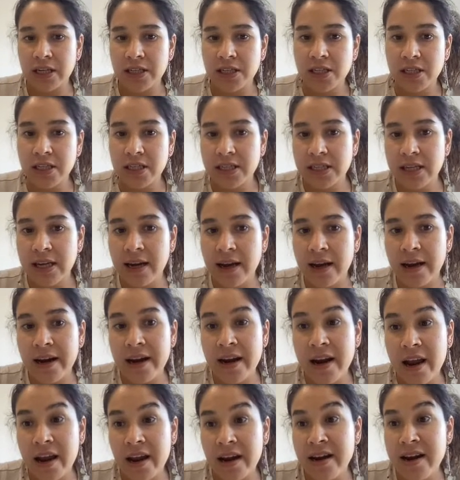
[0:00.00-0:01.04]
is
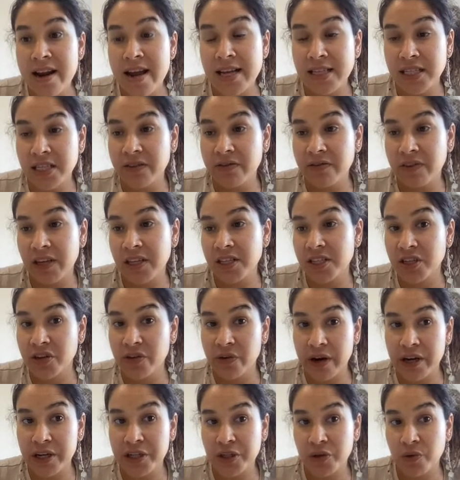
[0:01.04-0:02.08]
a native
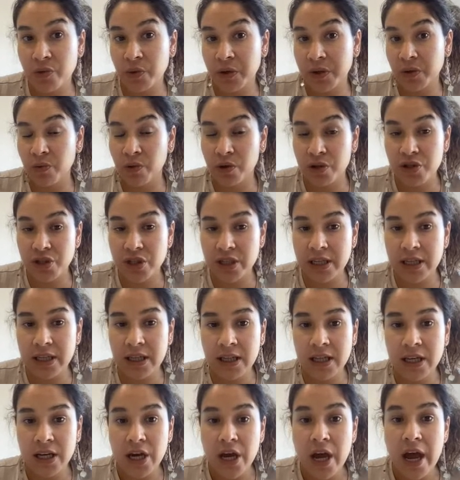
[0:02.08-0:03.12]
integration with
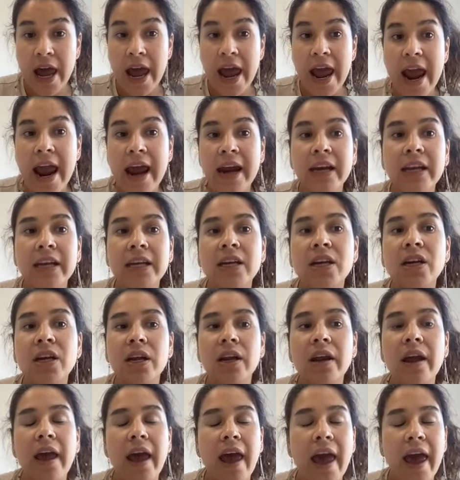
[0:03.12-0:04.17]
WOZTELL. Any
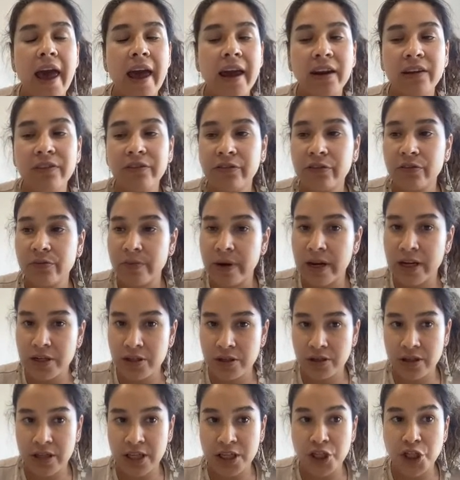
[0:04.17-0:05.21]

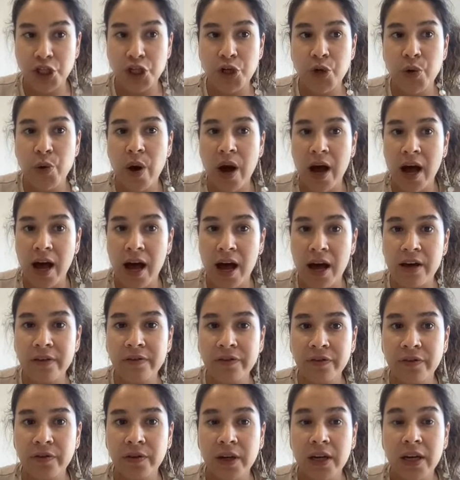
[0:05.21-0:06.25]
information that you have,
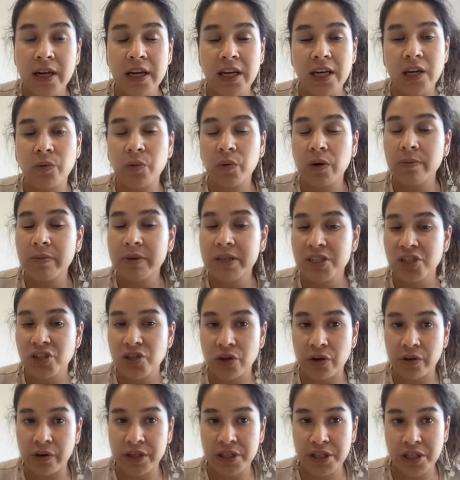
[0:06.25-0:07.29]
it will be
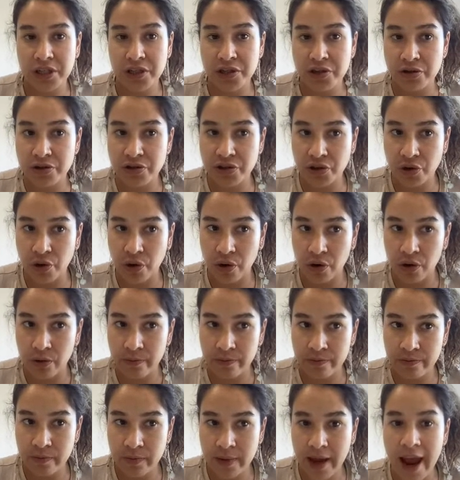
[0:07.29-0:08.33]
stored in your
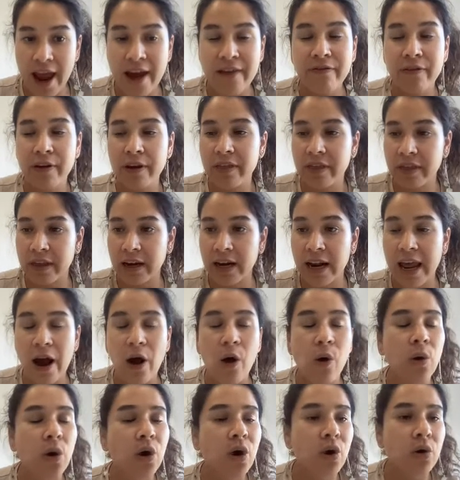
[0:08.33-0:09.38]
Zoho. Everything,
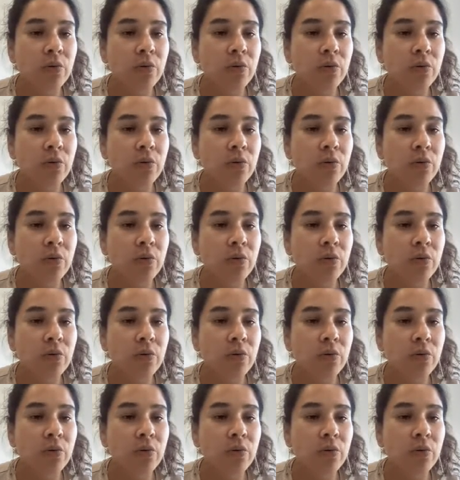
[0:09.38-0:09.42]
all